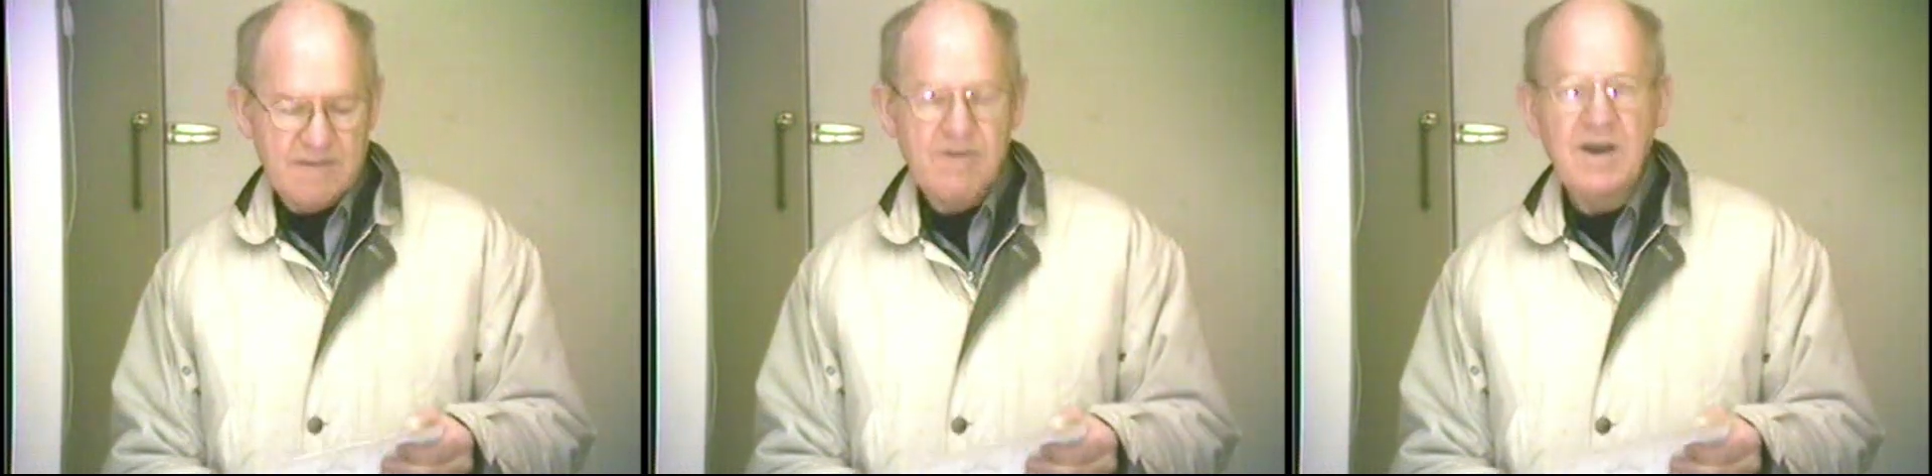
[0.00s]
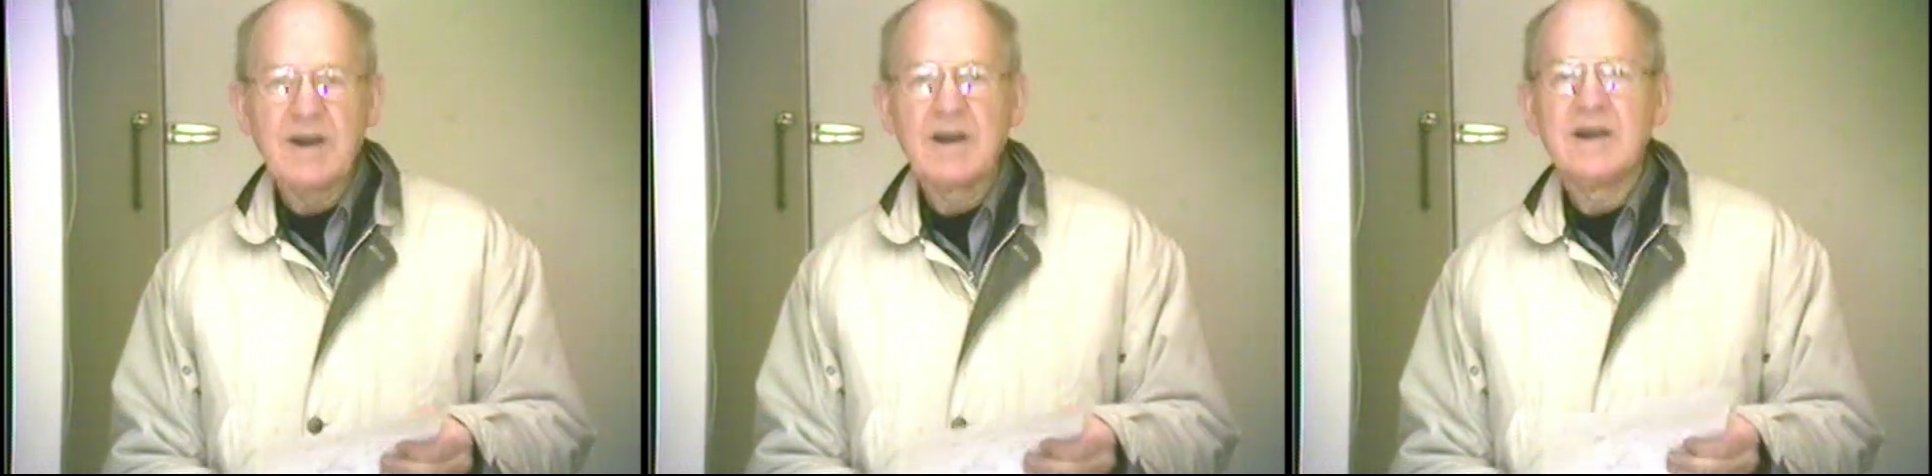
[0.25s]

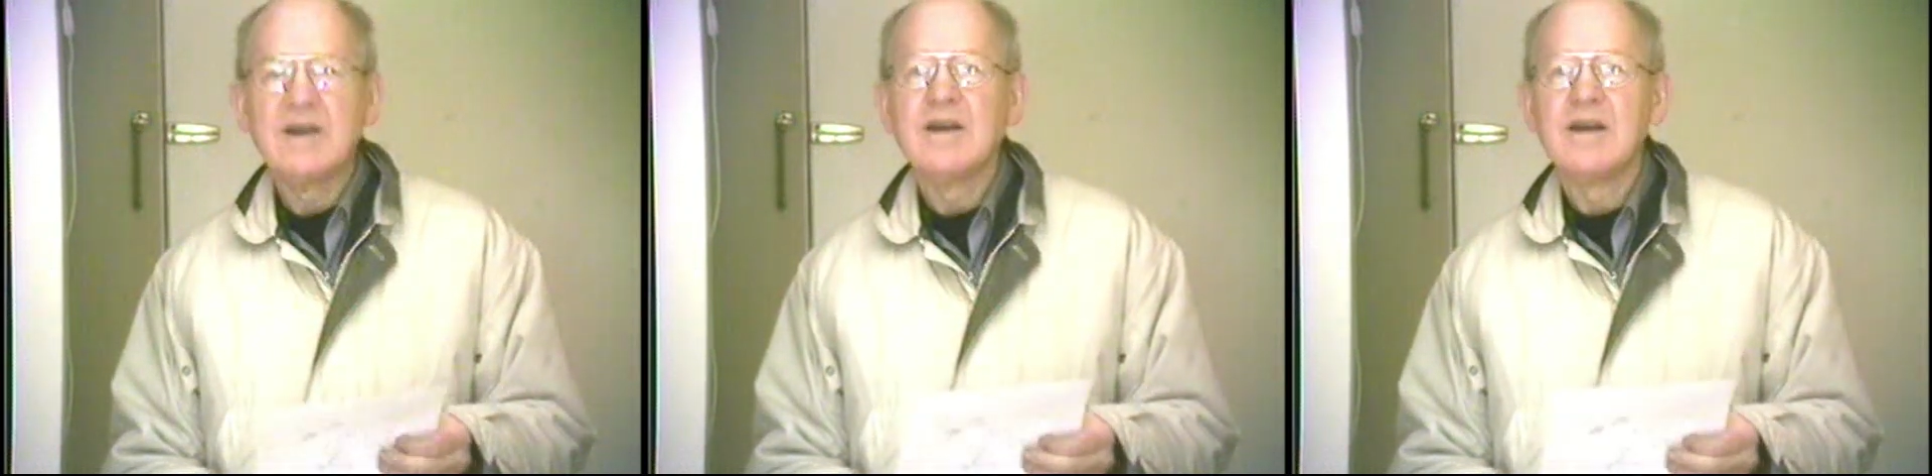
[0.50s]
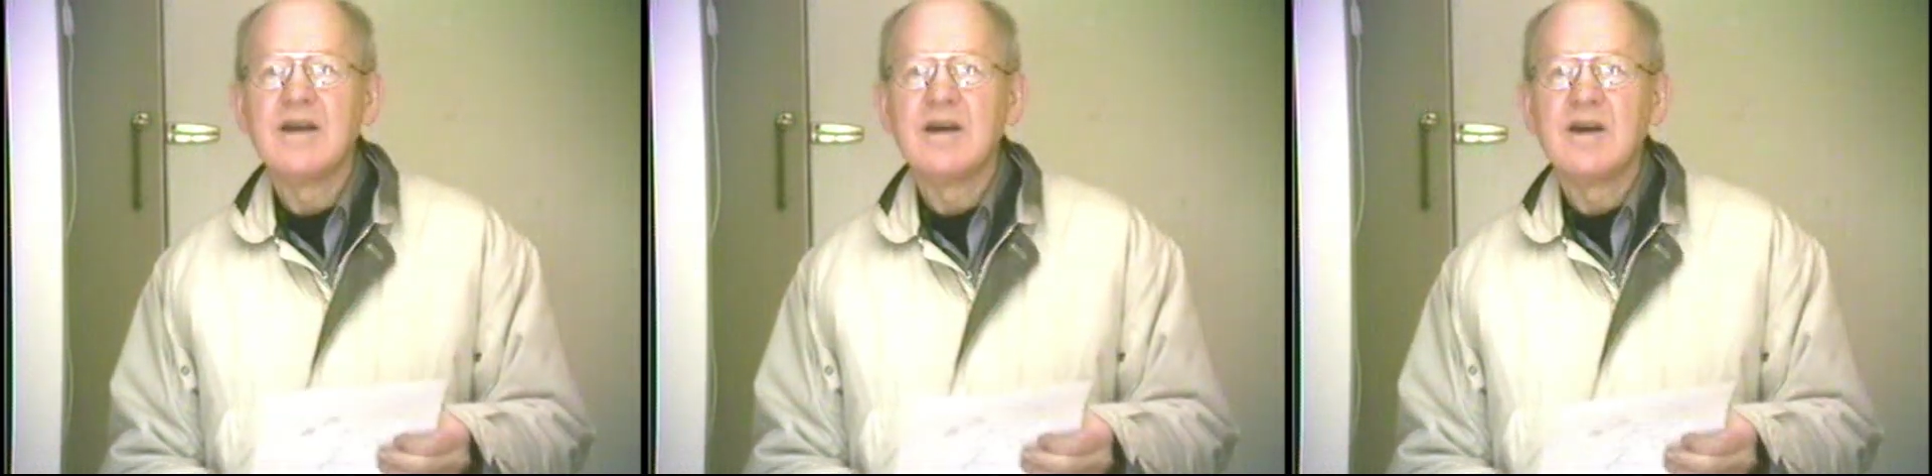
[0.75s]
Finally,
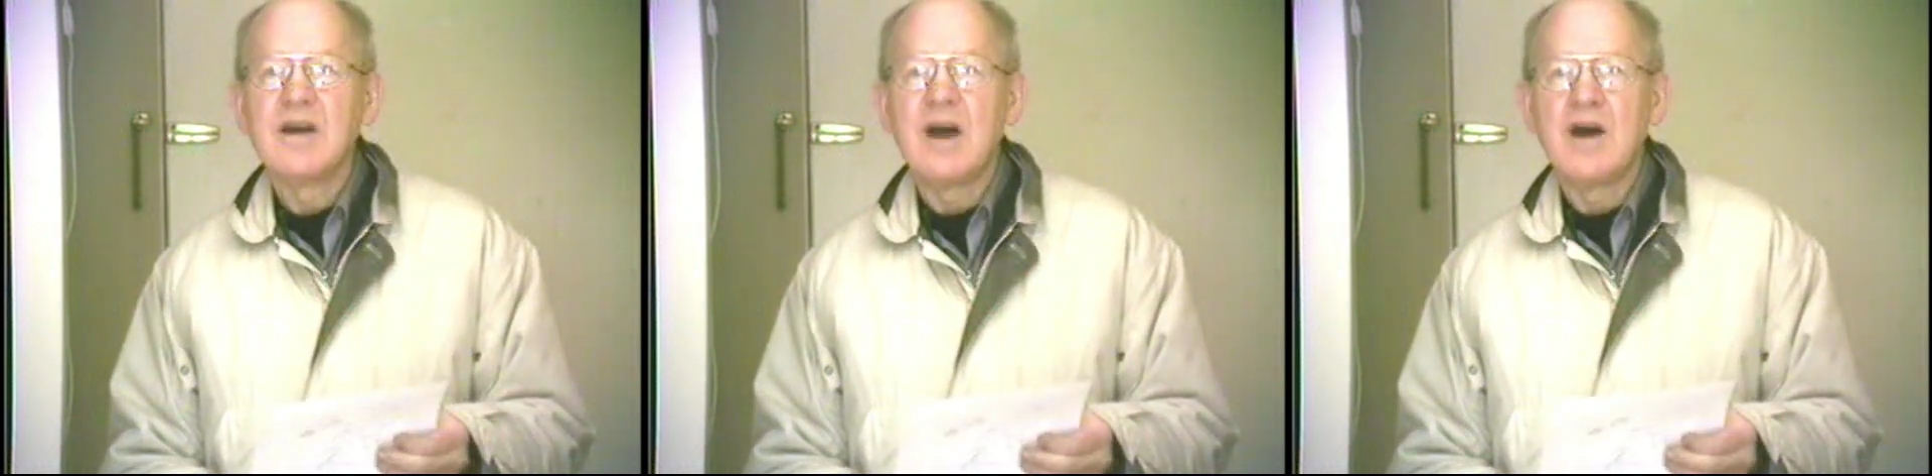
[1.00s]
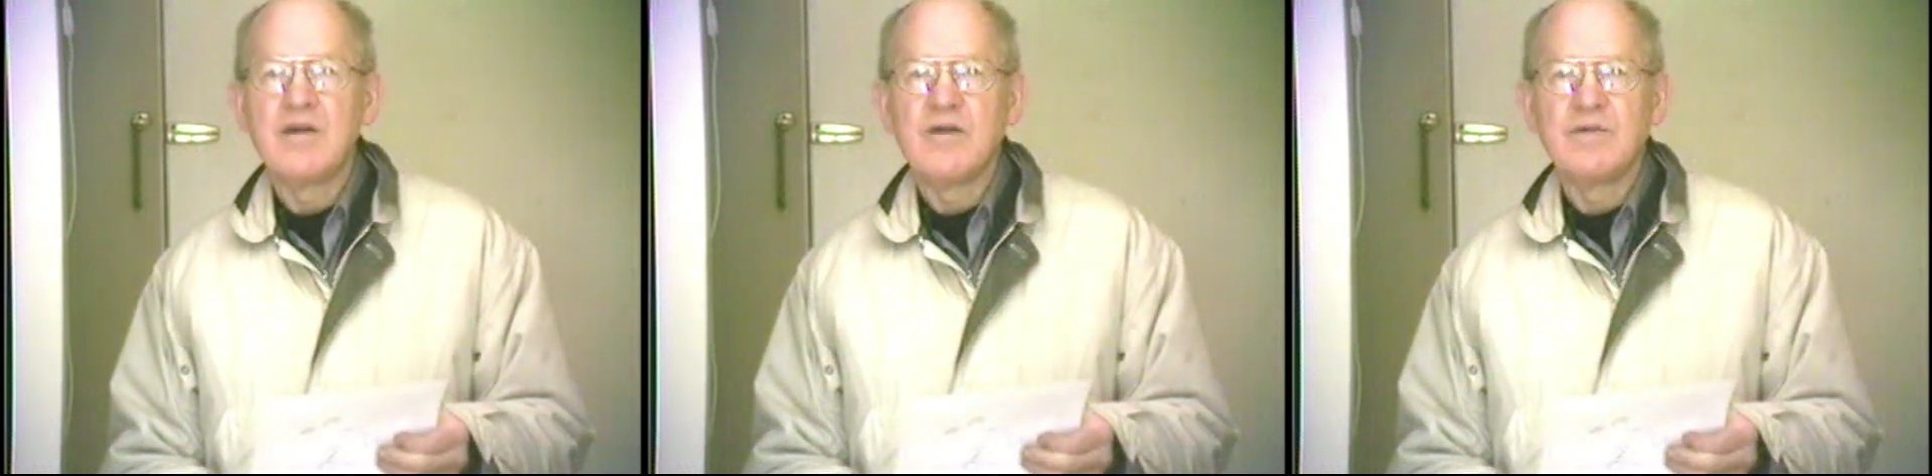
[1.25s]

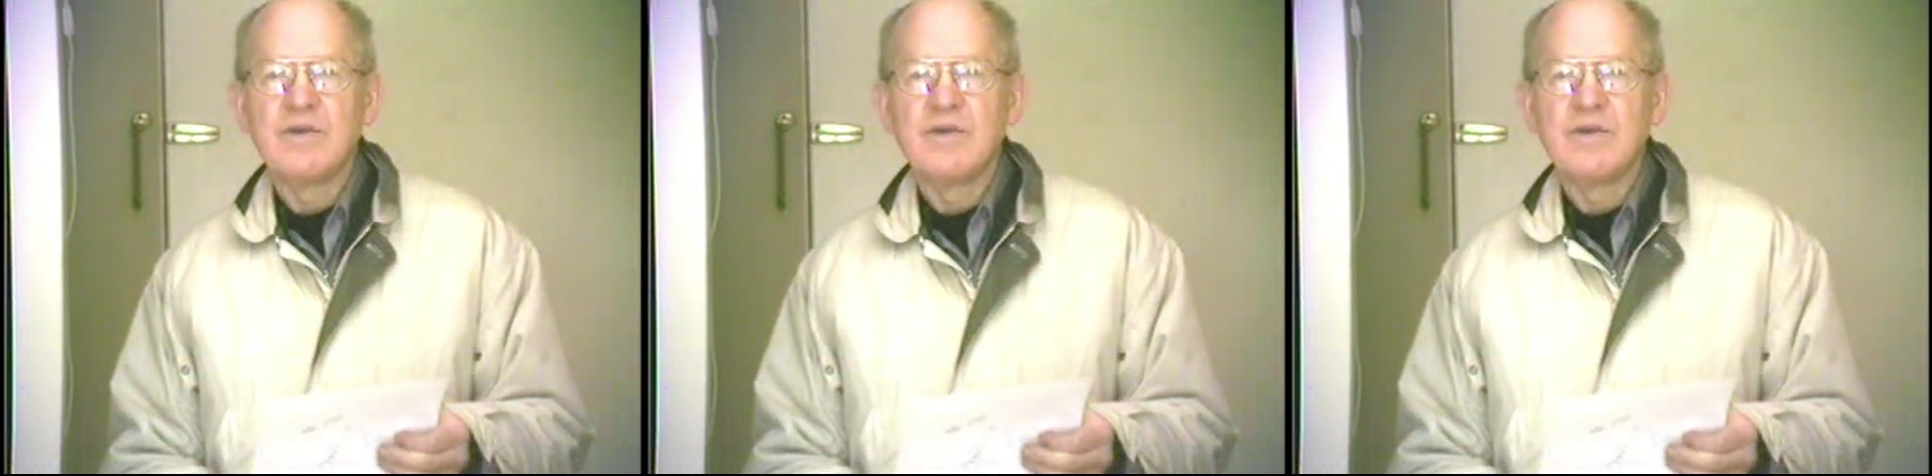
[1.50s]
other